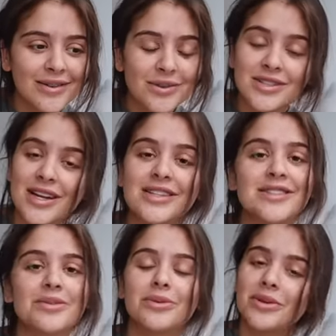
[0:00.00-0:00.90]
was getting
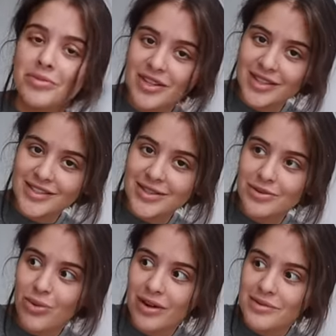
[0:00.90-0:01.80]
so annoyed because he
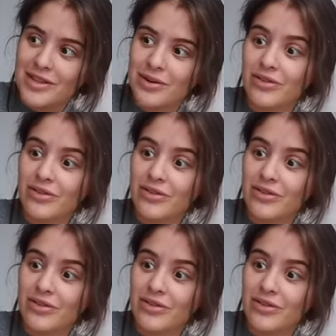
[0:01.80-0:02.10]
would walk me through